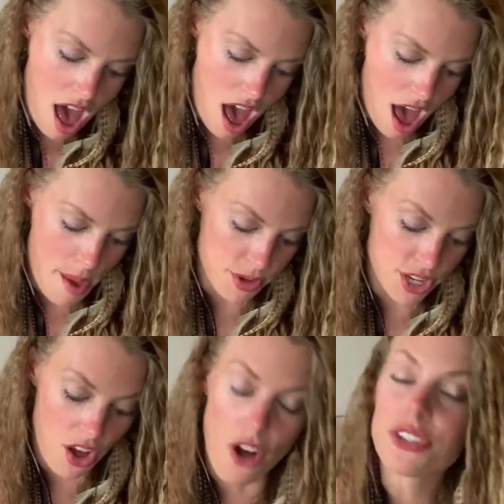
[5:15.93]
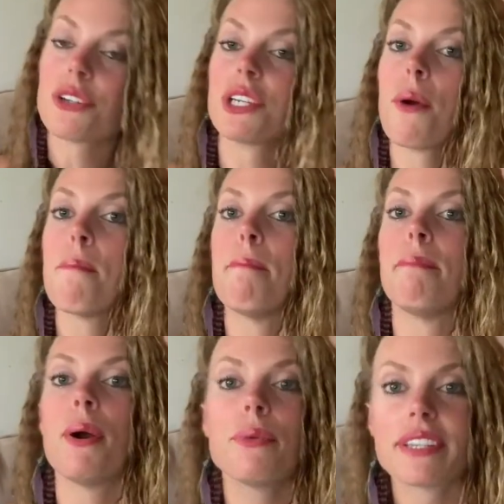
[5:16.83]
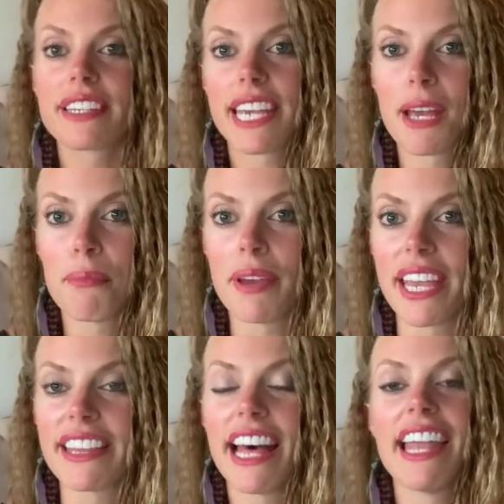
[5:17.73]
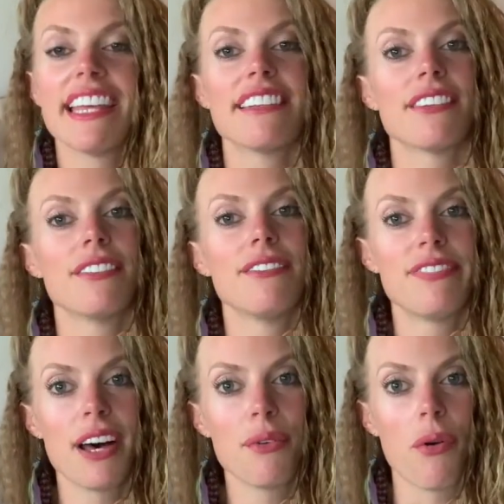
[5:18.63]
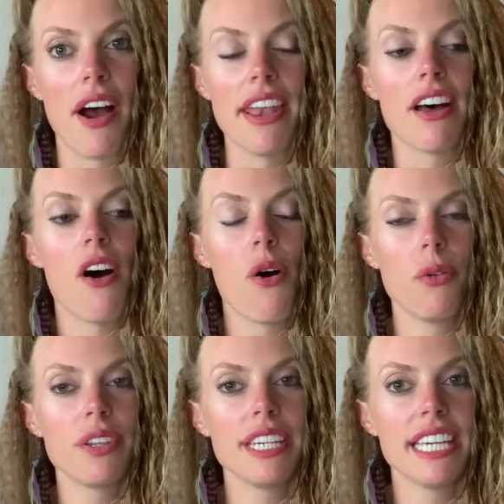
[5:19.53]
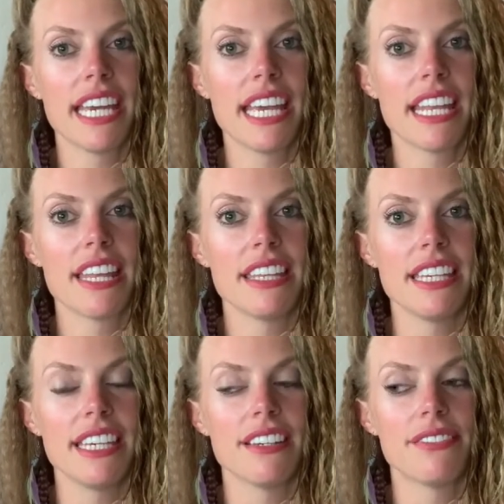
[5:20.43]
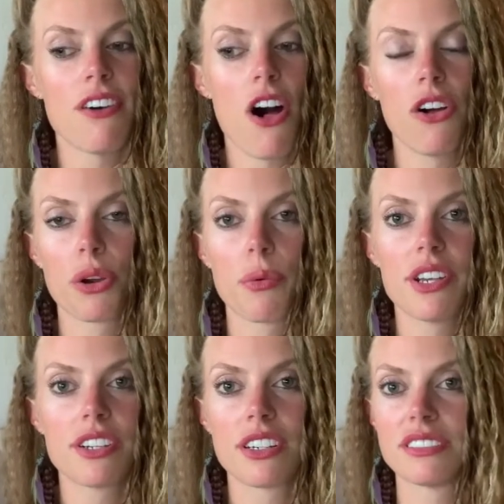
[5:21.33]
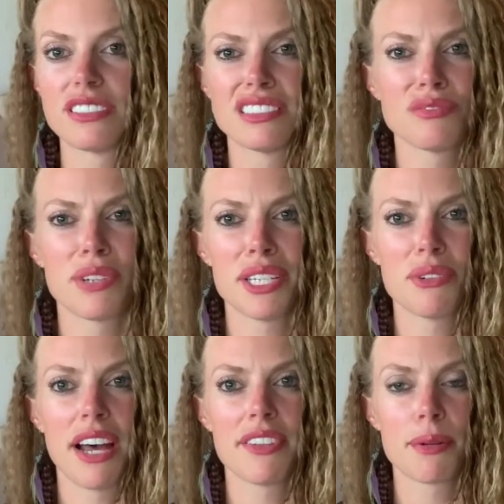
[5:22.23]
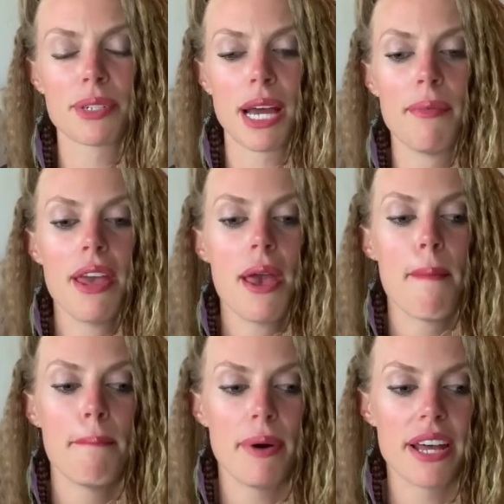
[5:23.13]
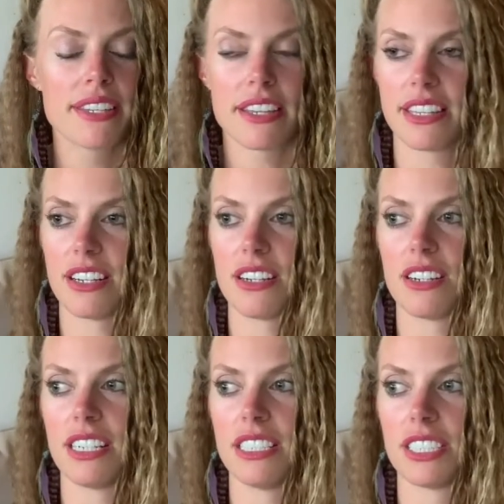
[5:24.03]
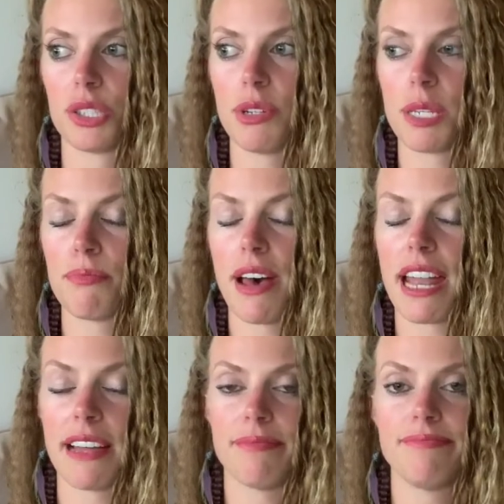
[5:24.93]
You could also go boat camping. That is a fun one. Only in the fall or winter, it's way too hot in the summertime, but there is a sweet spot.